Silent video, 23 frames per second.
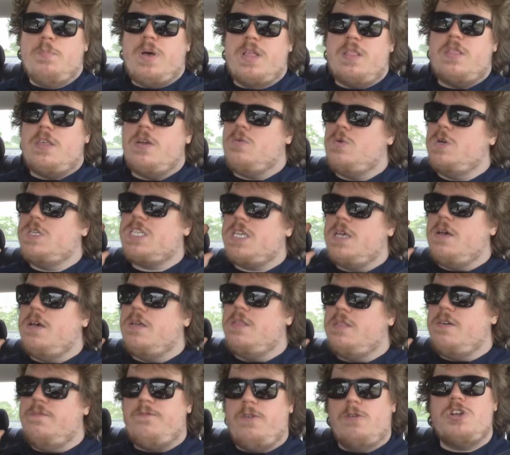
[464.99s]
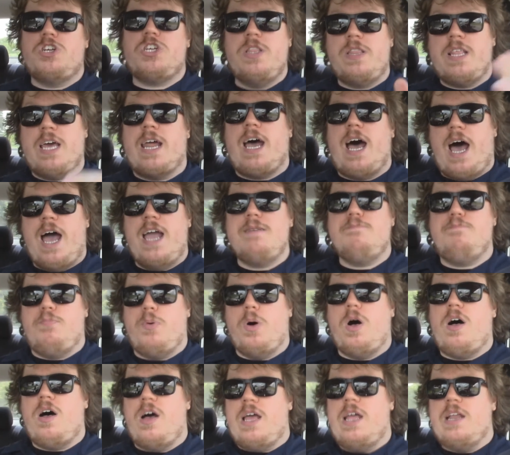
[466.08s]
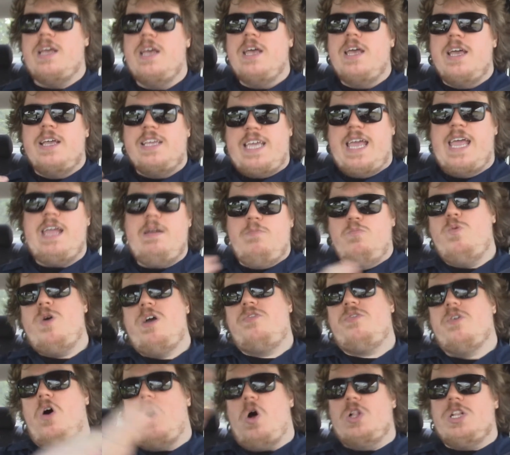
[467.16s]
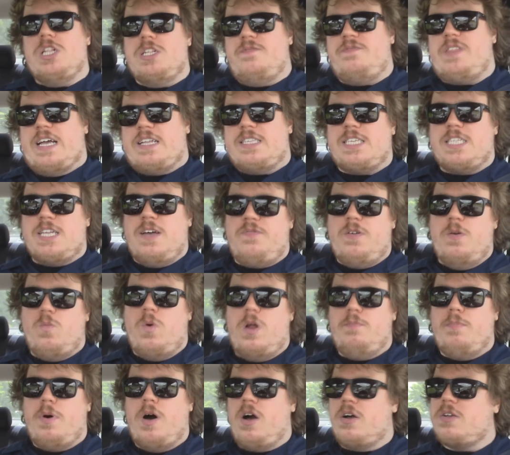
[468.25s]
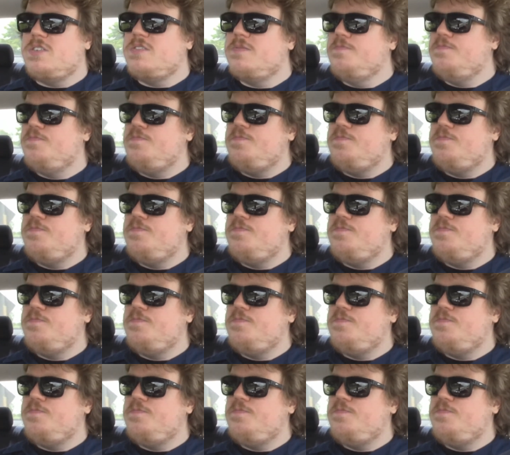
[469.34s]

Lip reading: But there was the version that I bought came with all of that stuff in one box.